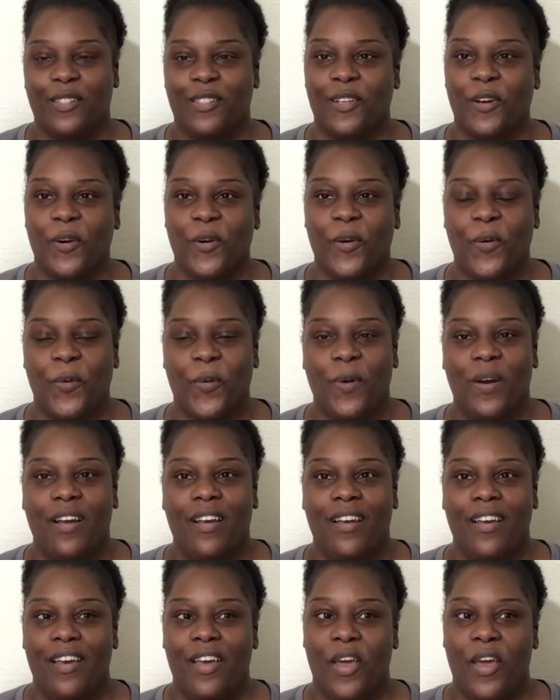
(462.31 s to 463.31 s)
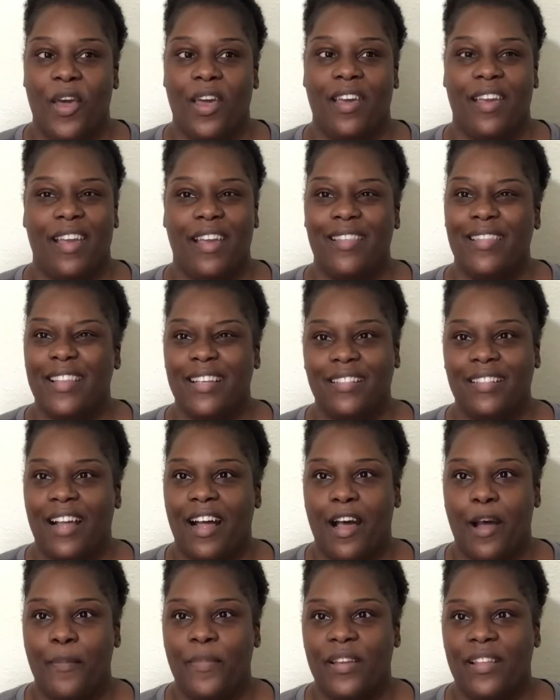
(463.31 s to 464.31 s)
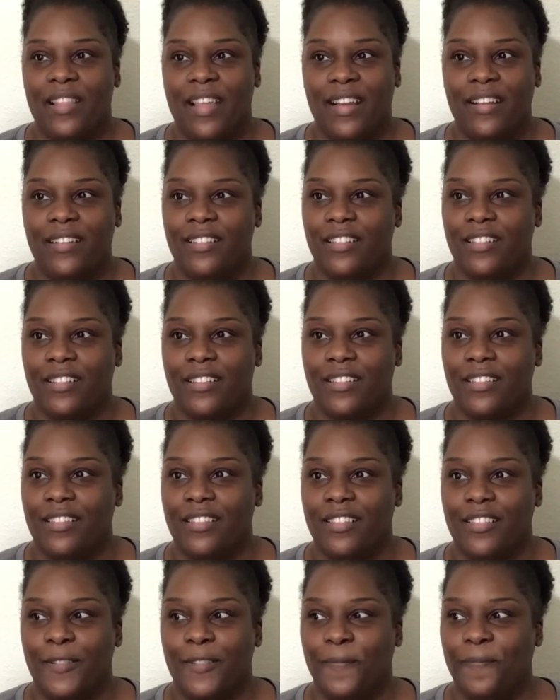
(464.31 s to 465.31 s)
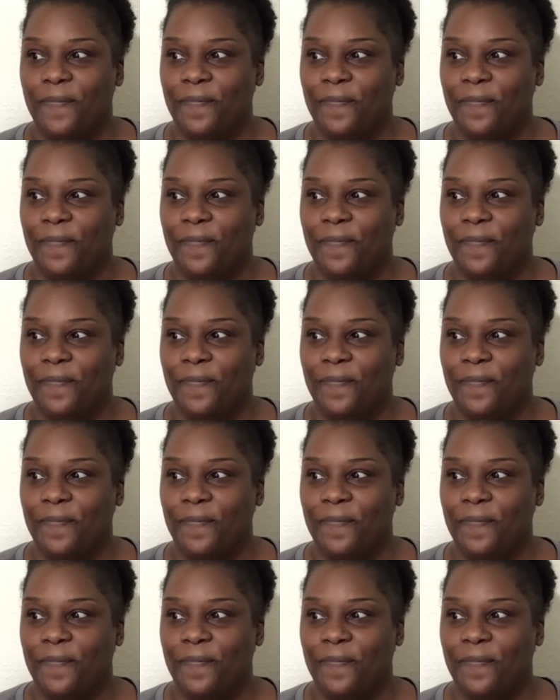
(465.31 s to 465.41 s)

So in this hobby, they just,